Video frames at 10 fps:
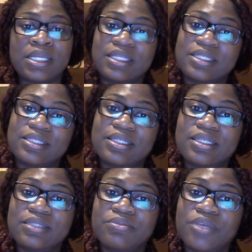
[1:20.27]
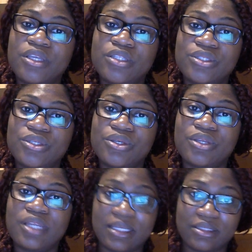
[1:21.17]
This leads me to
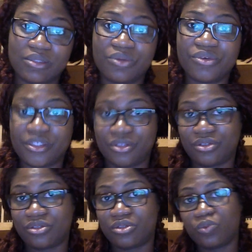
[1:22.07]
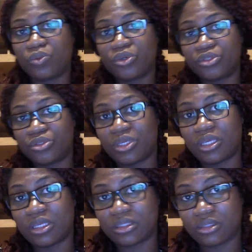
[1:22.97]
your next questions. What do
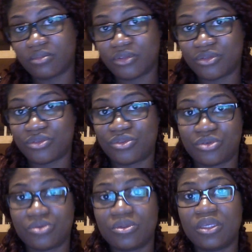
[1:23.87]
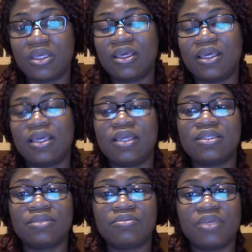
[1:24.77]
histamines do?
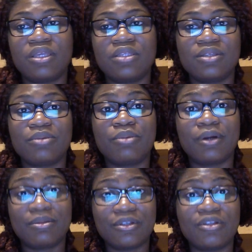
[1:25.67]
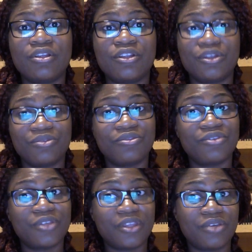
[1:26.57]
Histamines are popularly known
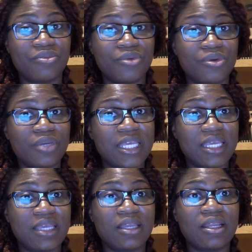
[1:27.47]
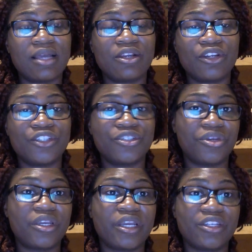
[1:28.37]
for their role in allergic
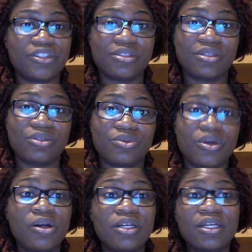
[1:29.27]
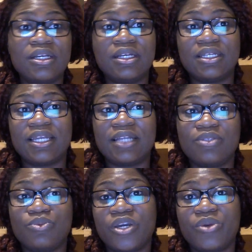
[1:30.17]
reactions as well. That's
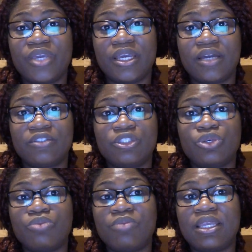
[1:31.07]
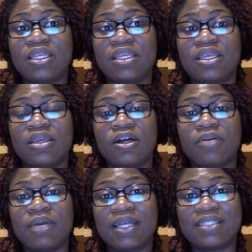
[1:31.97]
why we have so many
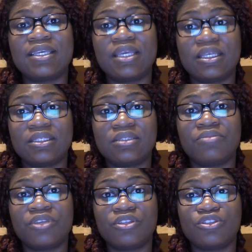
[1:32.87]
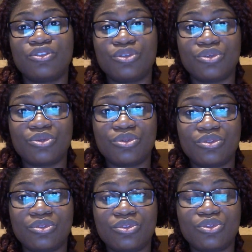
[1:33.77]
antihistamines
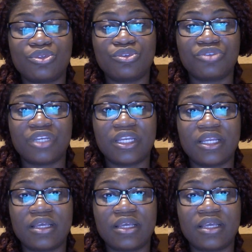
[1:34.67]
used to treat